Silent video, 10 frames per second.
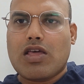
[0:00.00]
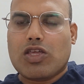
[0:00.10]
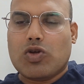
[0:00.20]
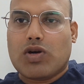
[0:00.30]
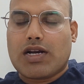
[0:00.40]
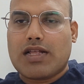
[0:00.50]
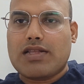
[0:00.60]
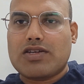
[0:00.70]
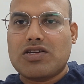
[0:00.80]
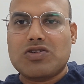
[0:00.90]
your
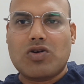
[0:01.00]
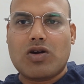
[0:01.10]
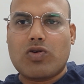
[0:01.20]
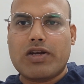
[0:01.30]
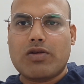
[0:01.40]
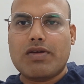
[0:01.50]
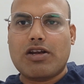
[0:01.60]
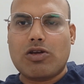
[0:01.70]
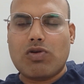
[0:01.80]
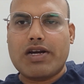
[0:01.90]
transaction is not going to be
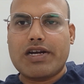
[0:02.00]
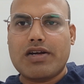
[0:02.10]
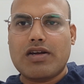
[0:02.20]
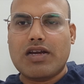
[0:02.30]
regulated.